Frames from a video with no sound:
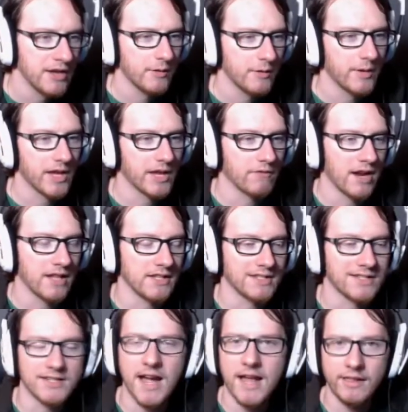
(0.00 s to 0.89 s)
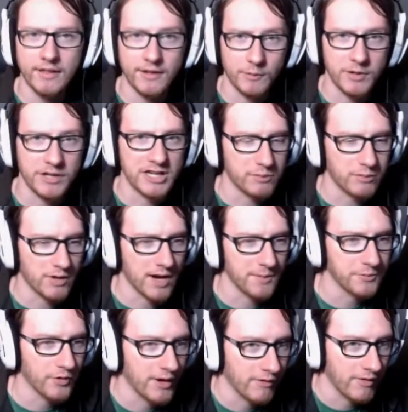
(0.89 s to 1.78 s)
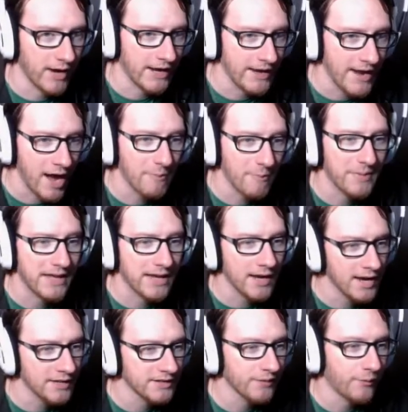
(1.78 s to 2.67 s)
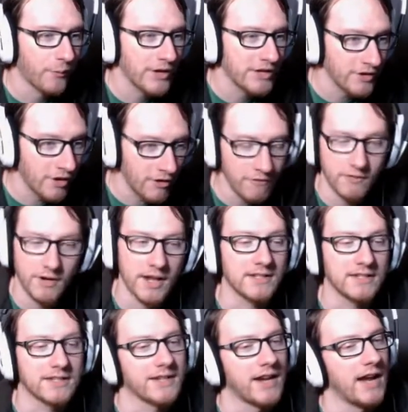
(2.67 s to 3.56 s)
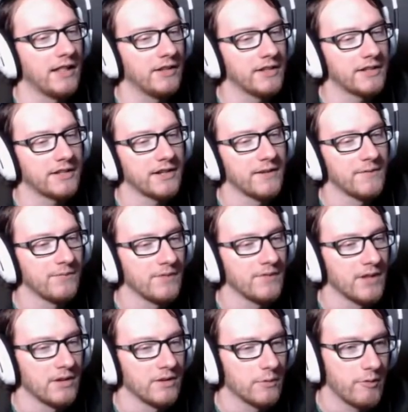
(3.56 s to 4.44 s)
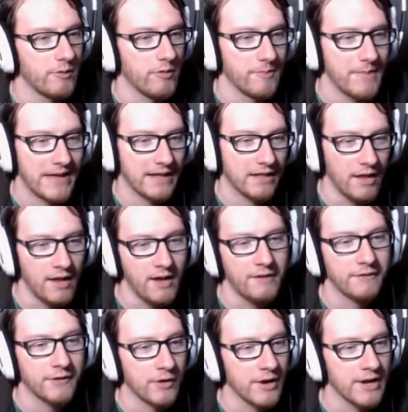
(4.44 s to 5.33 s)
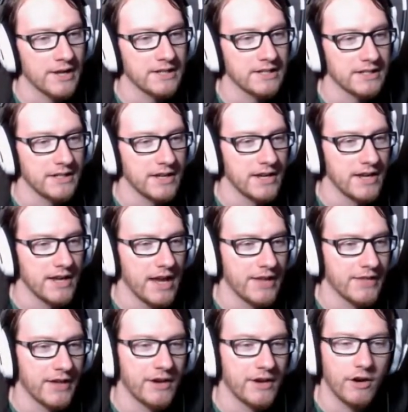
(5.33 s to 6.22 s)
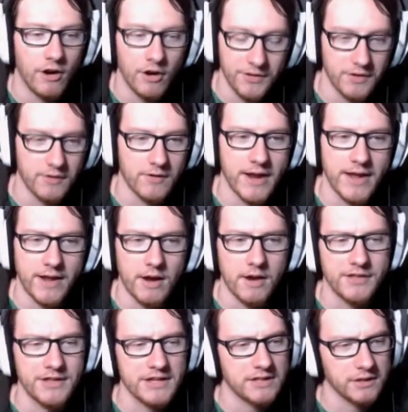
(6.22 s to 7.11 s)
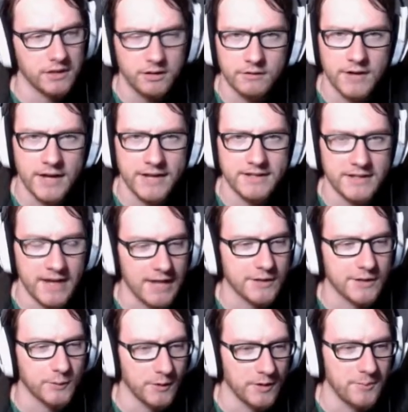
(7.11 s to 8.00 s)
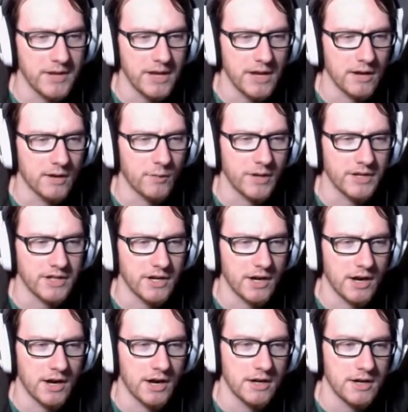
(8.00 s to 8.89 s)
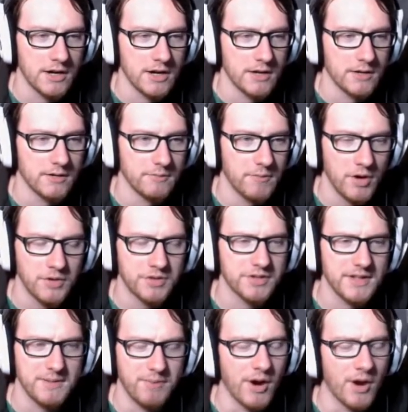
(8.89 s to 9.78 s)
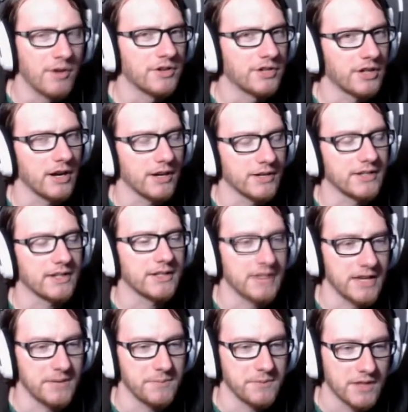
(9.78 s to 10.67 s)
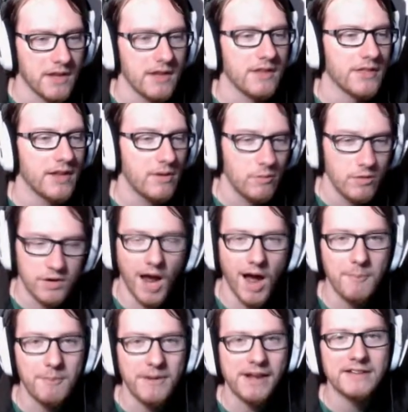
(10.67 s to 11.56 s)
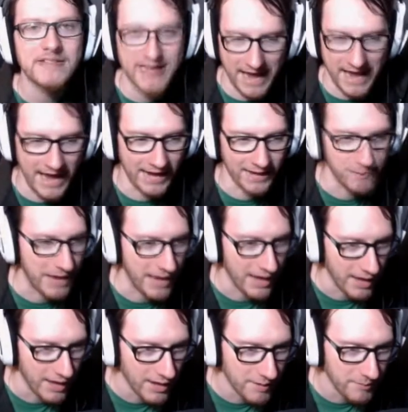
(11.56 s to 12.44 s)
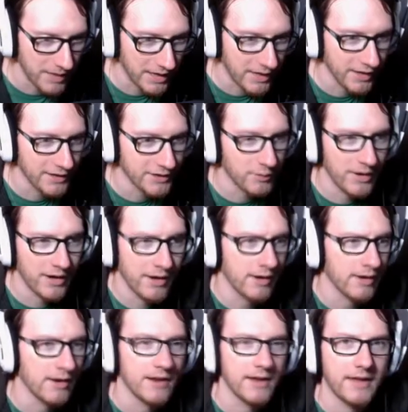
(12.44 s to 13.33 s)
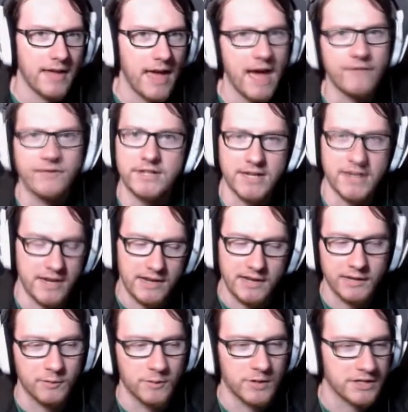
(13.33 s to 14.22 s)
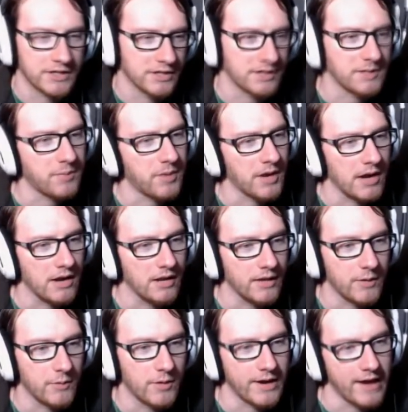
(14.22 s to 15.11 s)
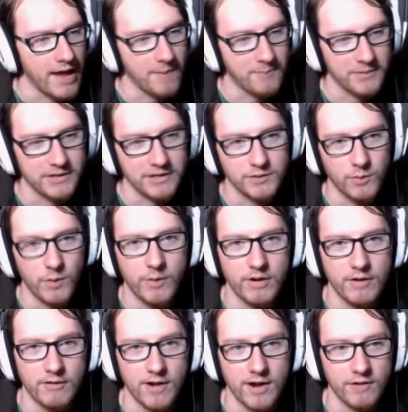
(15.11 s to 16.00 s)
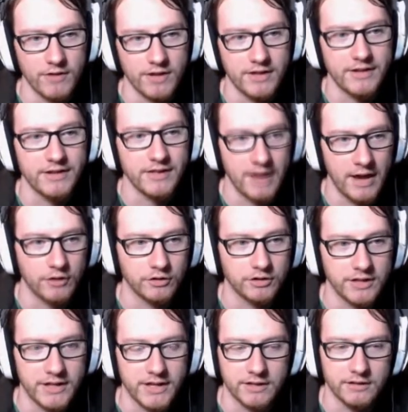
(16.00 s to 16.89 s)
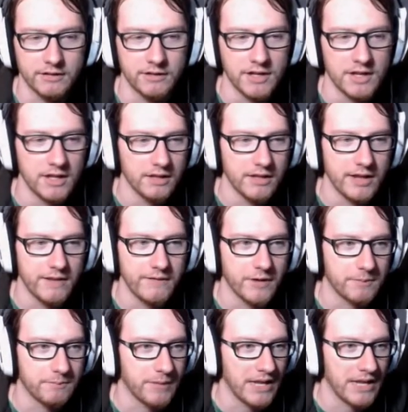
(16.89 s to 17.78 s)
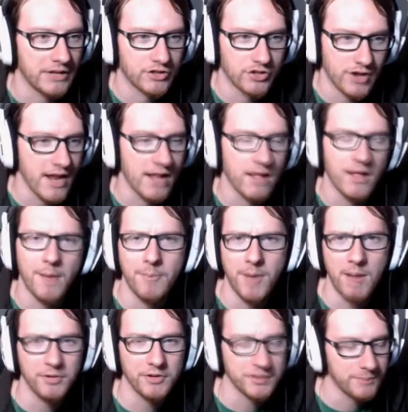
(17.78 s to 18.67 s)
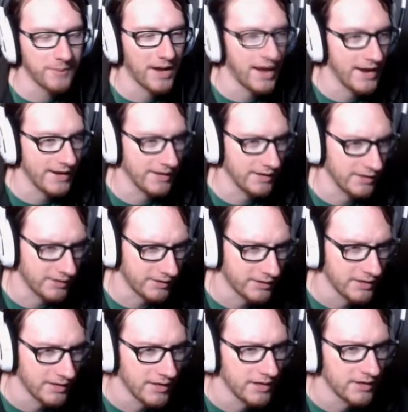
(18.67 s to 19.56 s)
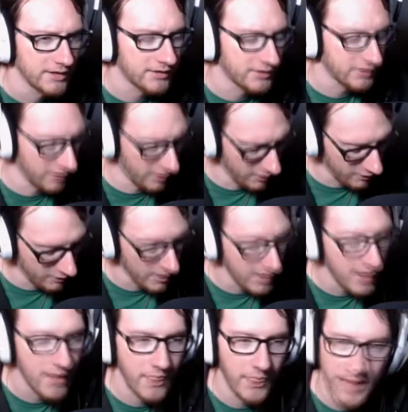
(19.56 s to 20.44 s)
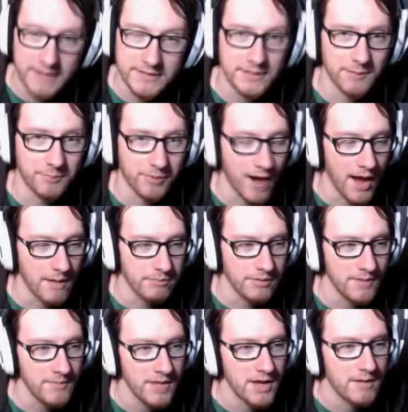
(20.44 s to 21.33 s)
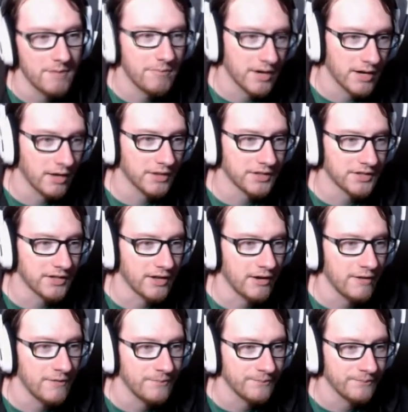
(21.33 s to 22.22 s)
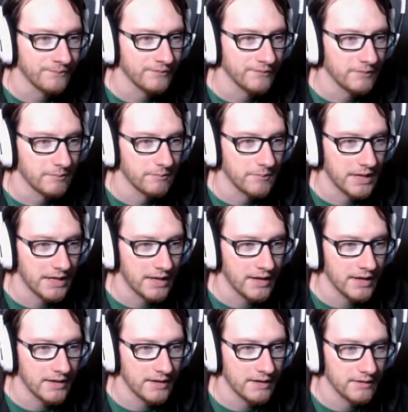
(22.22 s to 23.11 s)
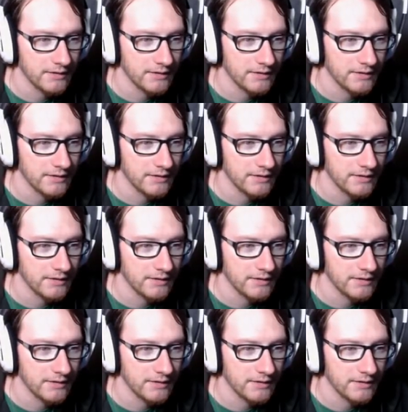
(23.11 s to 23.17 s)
We can run silent, which is what I'm doing right now, because if we don't run silent, we will make a lot of noise, and then on the radar, these little red dots will appear, which are mostly bone sharks, it seems, that will come and attack me because we're cavitating, which is apparently what happens when we run really loudly and leave a big trail of bubbles behind us. So that's a problem, but also because...